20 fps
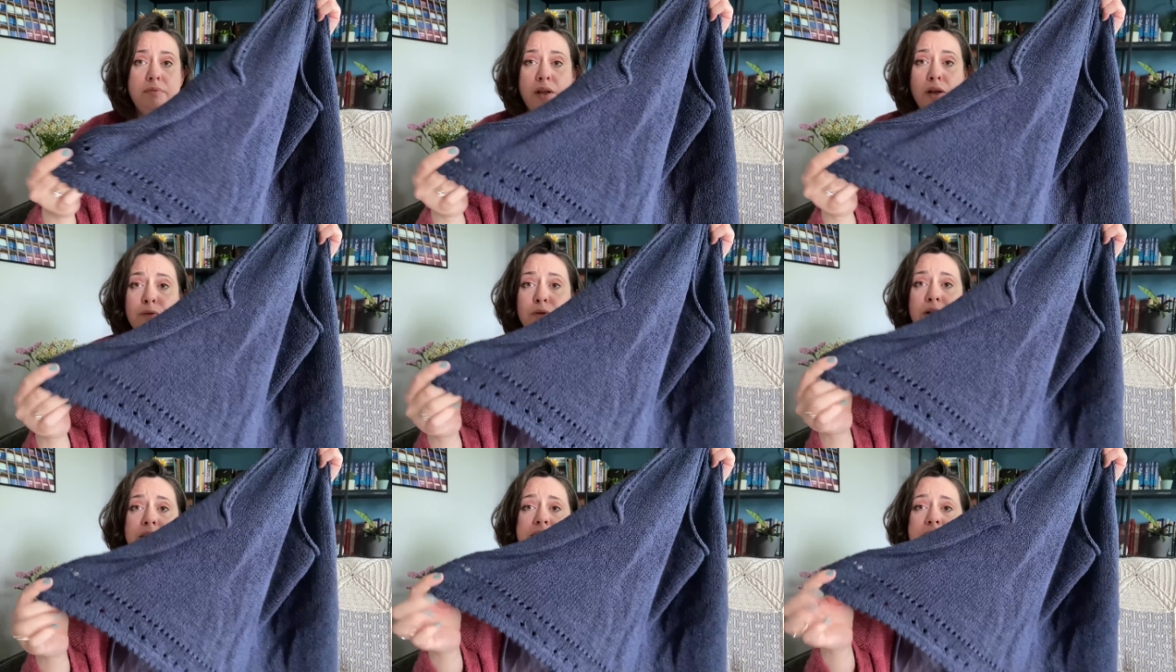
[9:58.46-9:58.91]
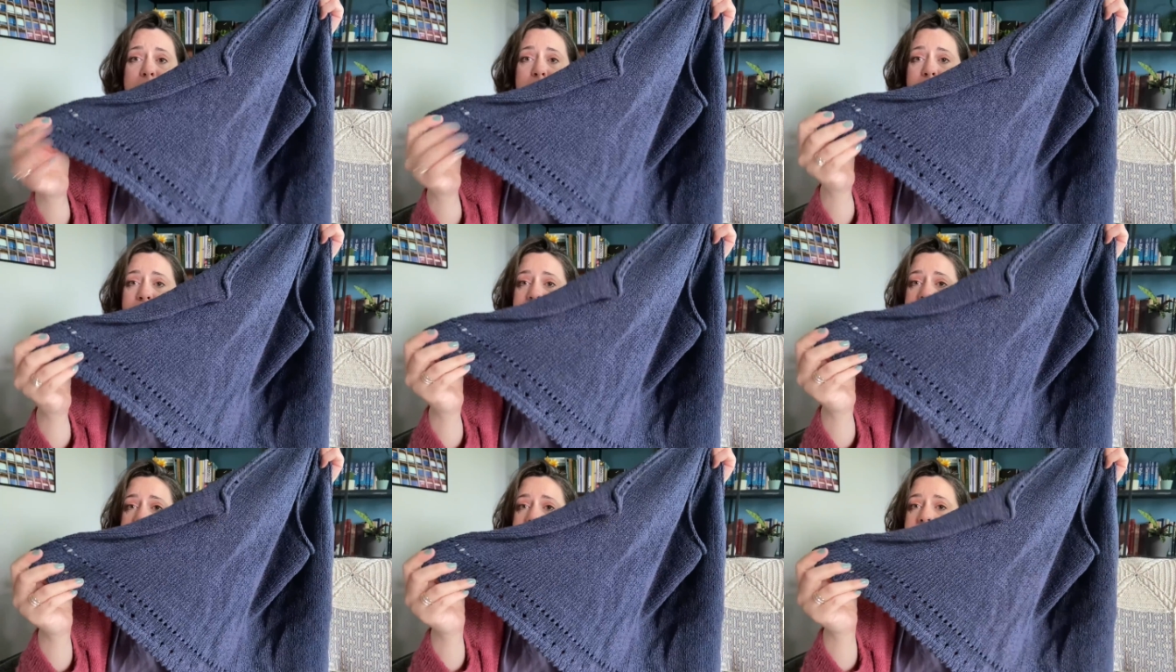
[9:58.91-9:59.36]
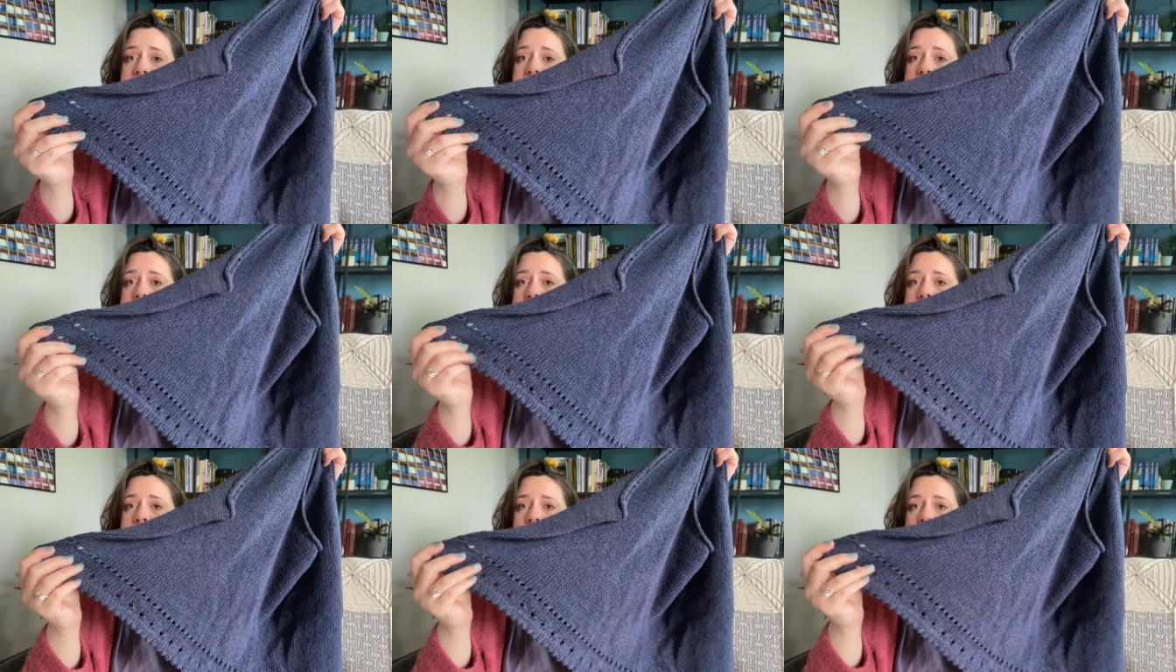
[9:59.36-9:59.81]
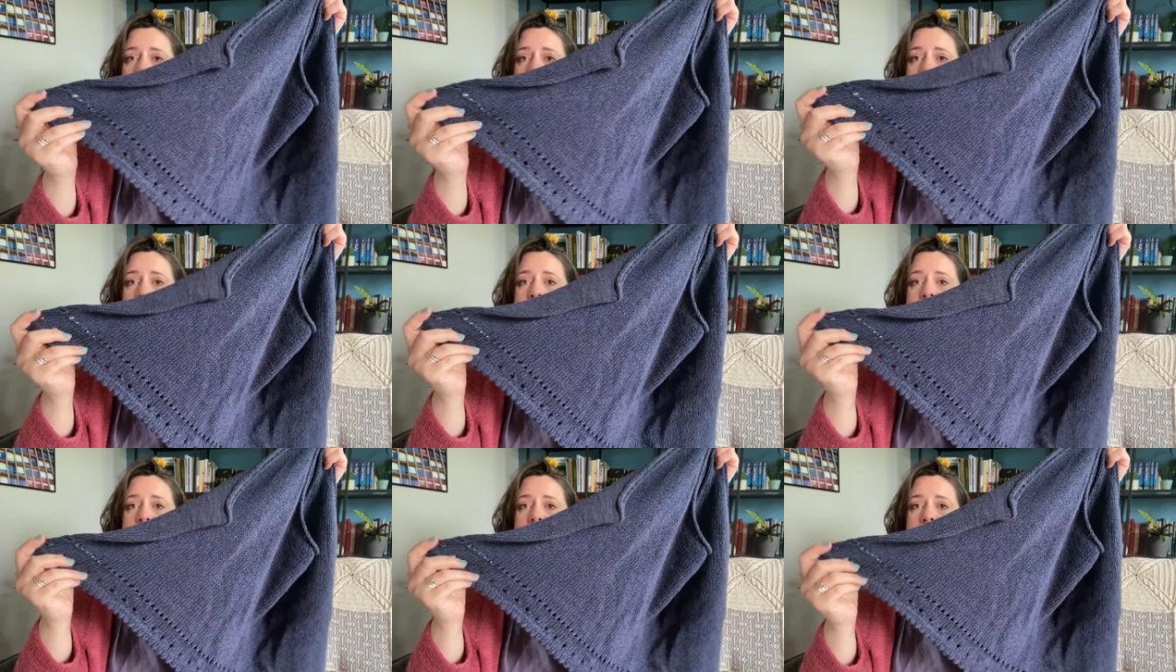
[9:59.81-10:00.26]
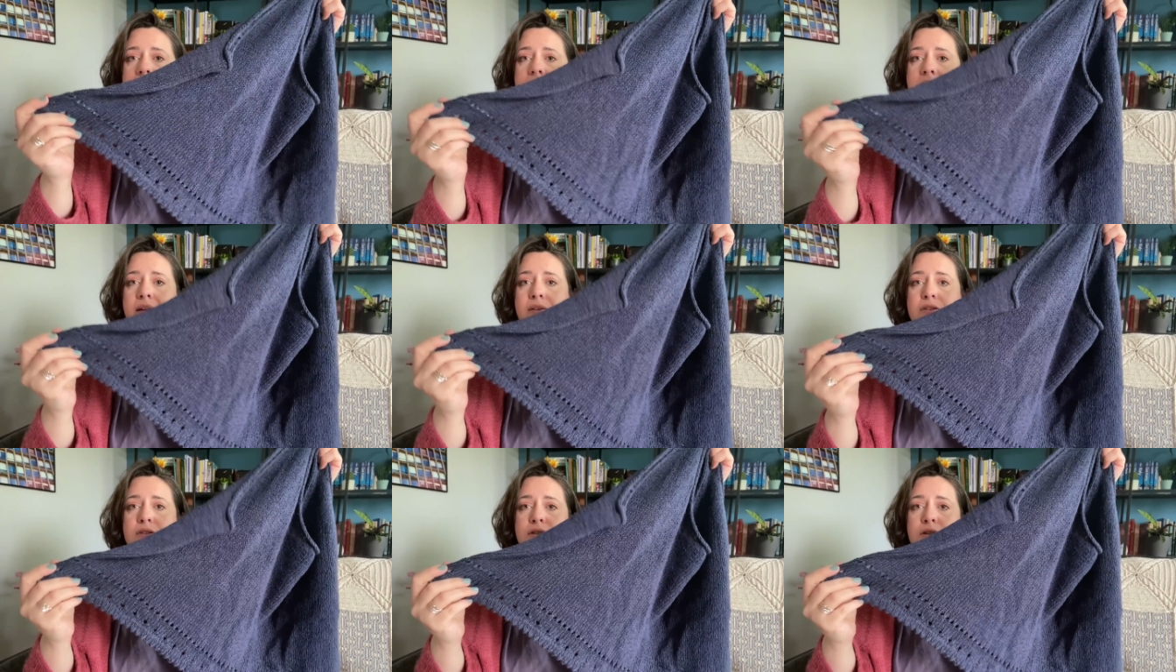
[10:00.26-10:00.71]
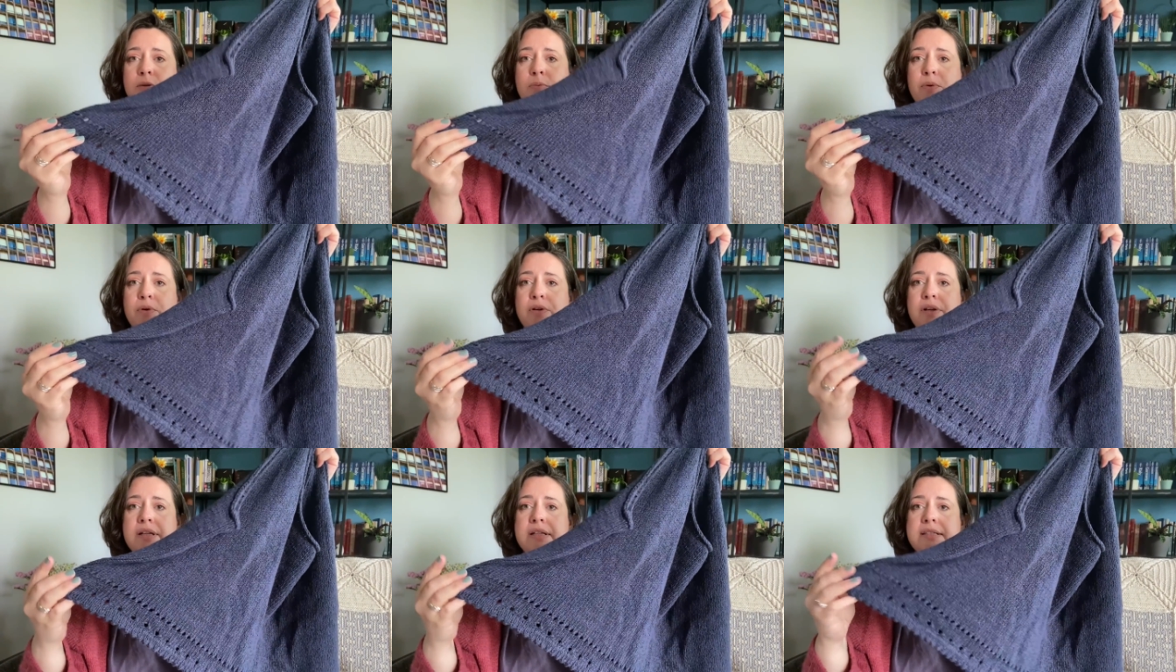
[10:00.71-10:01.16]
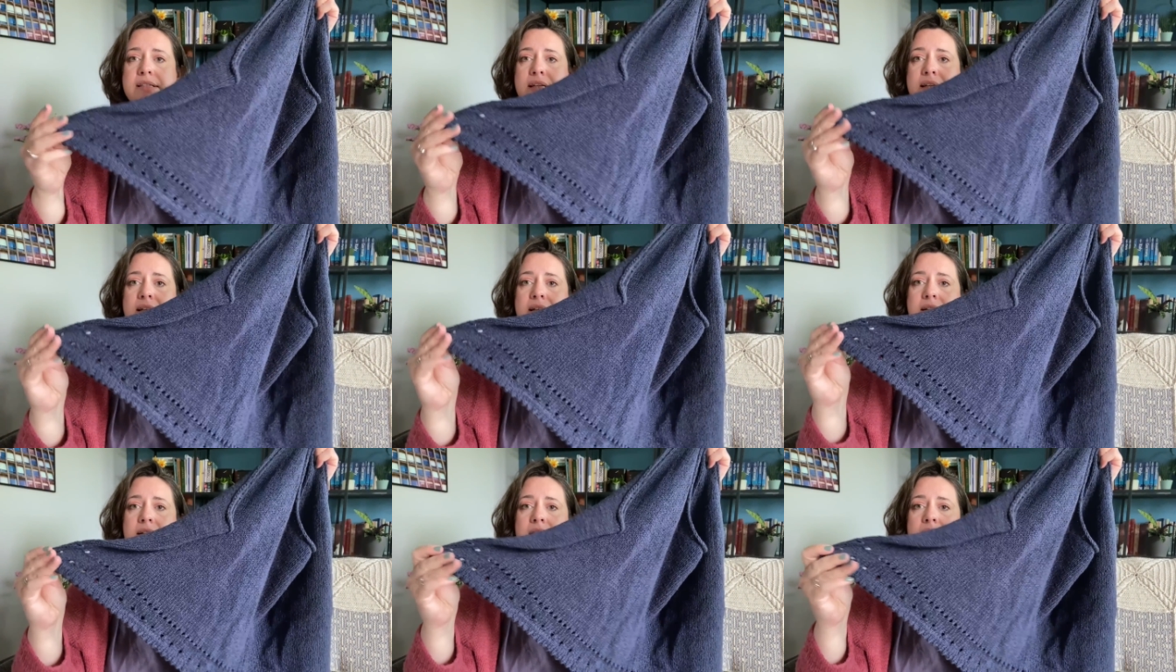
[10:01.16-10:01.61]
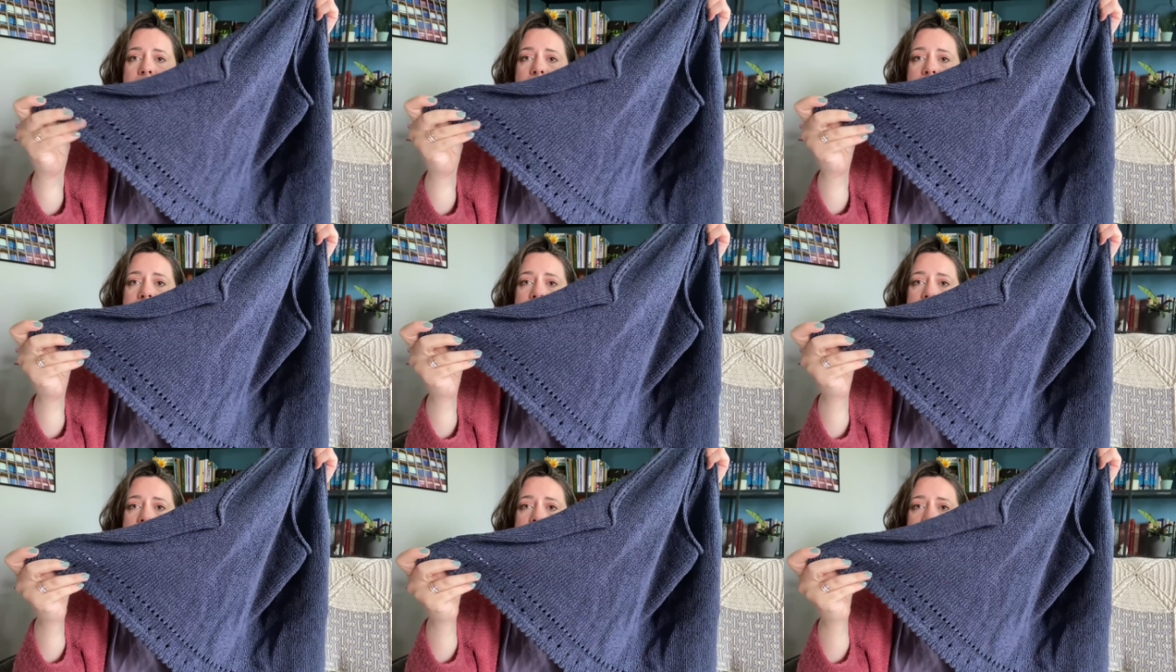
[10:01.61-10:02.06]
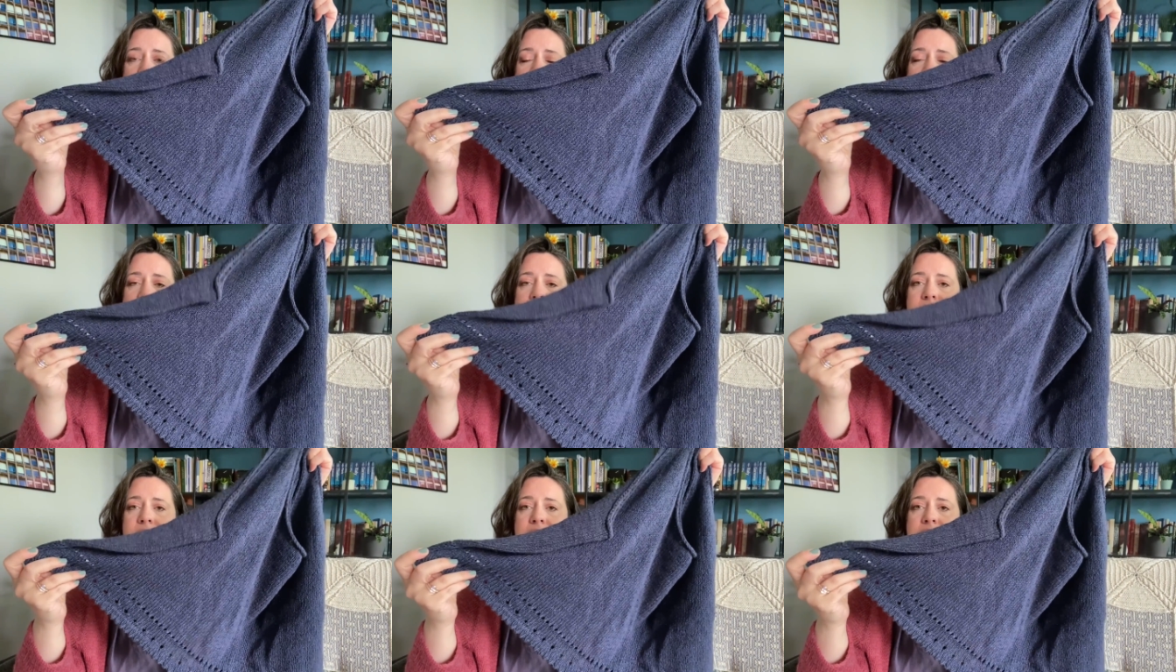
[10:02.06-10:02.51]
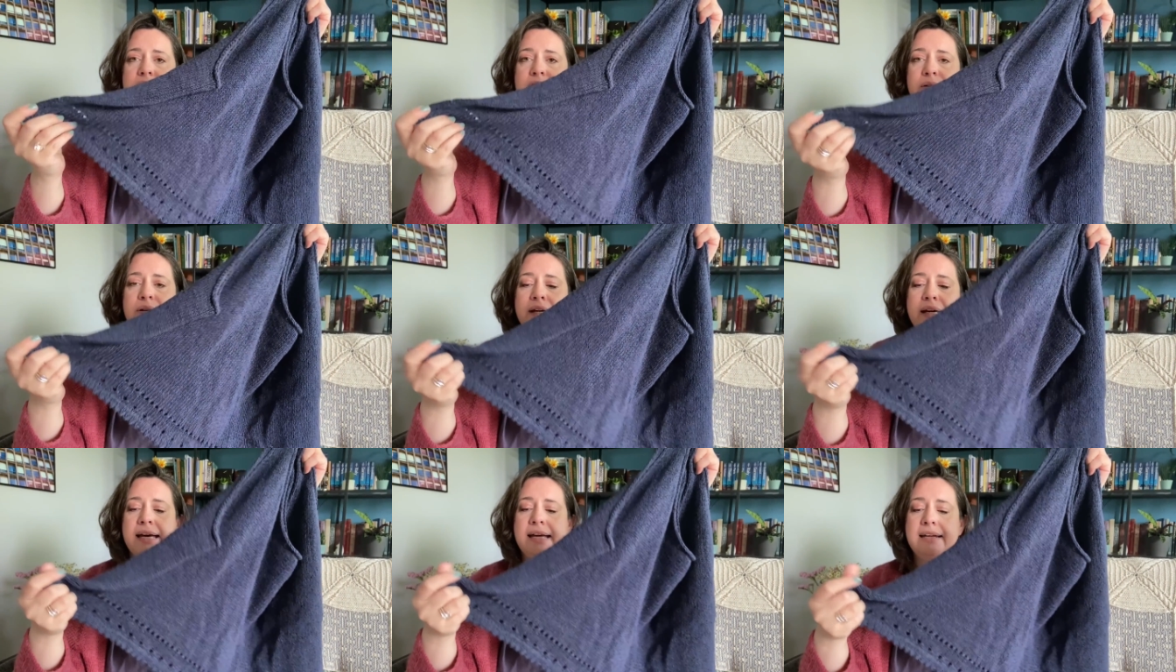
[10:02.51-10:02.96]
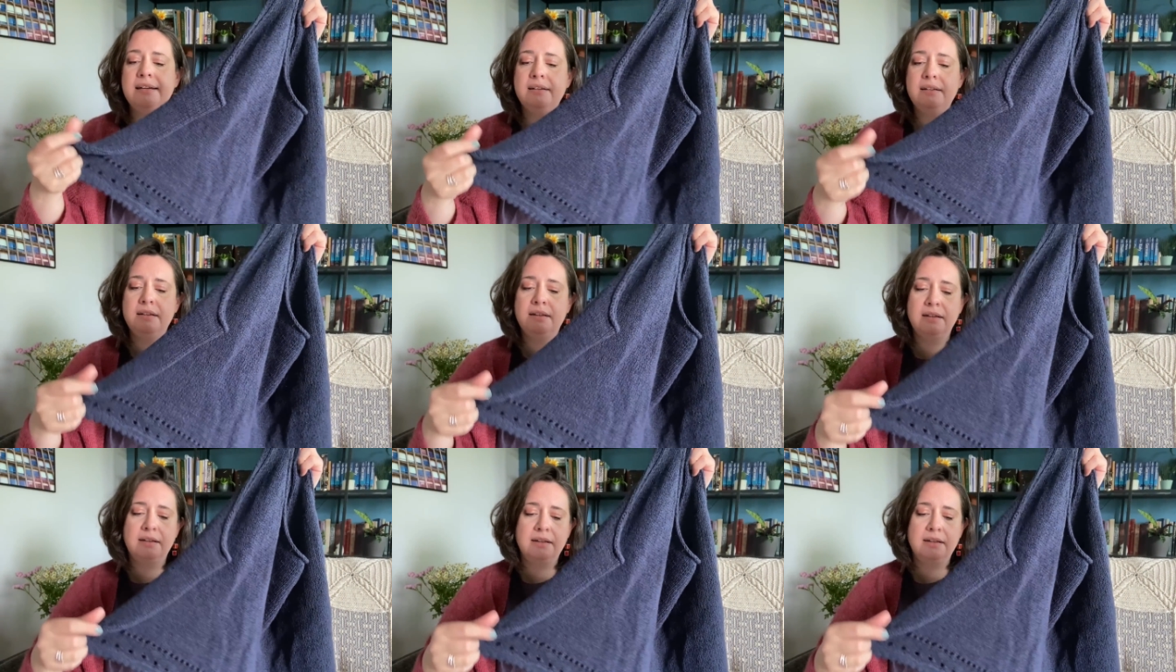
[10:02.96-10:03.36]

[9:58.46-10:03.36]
First time I've done this, super easy. I think I would definitely do it again,